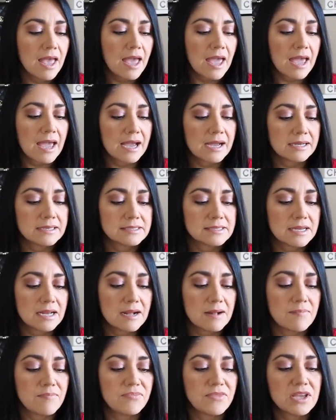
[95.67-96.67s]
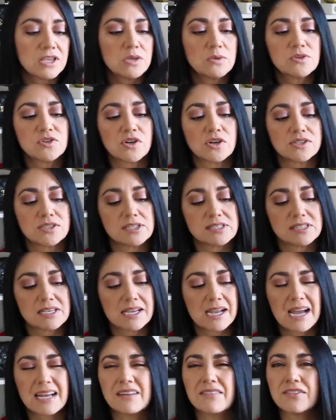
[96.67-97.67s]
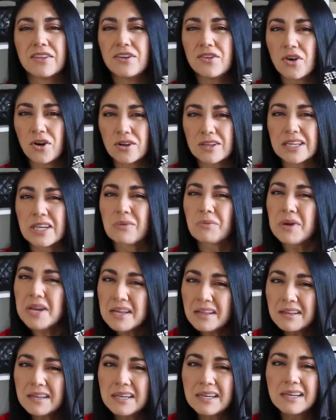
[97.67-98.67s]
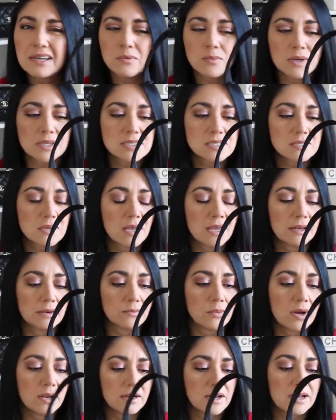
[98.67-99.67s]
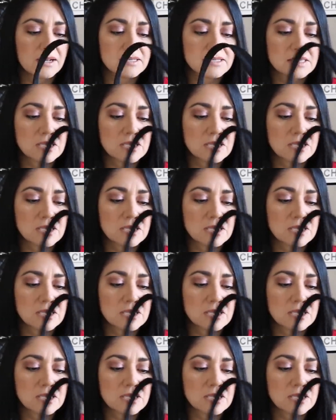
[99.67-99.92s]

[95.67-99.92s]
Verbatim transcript: And um, then you start to see kind of the gnarly wrinkling and what's and whatnot.